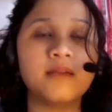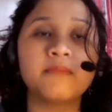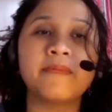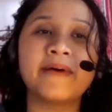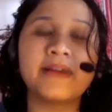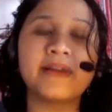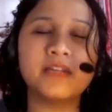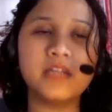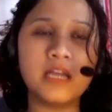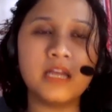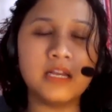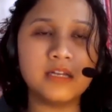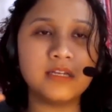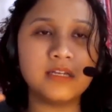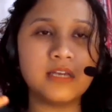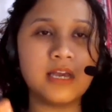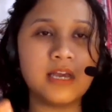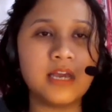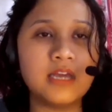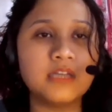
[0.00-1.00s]
But in
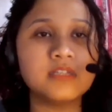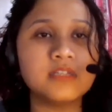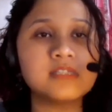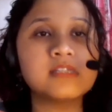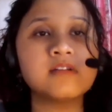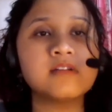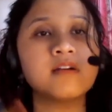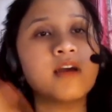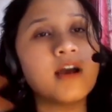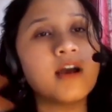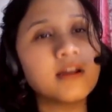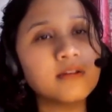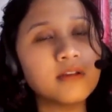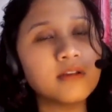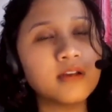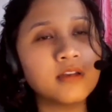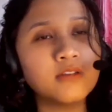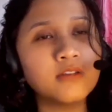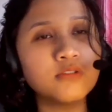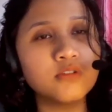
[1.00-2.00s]
case you can't,
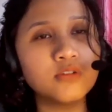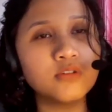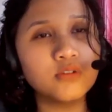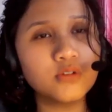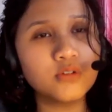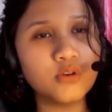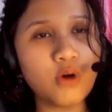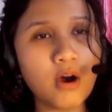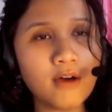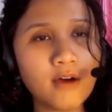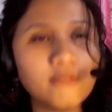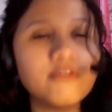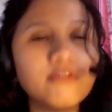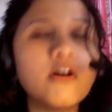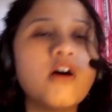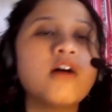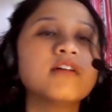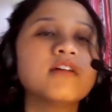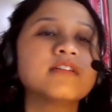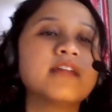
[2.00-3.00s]
you you offer
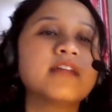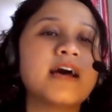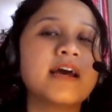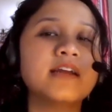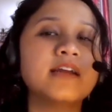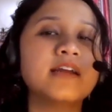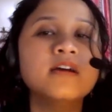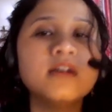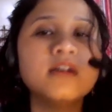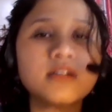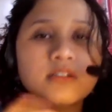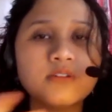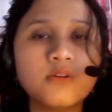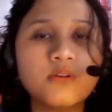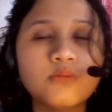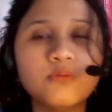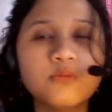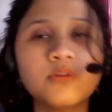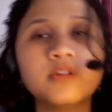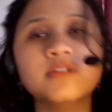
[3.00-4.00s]
online,
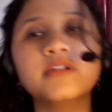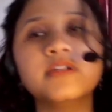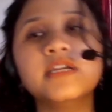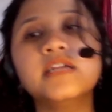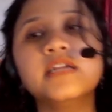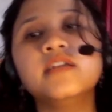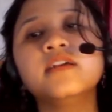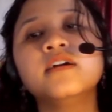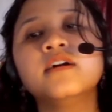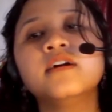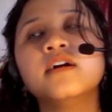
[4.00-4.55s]
don't worry.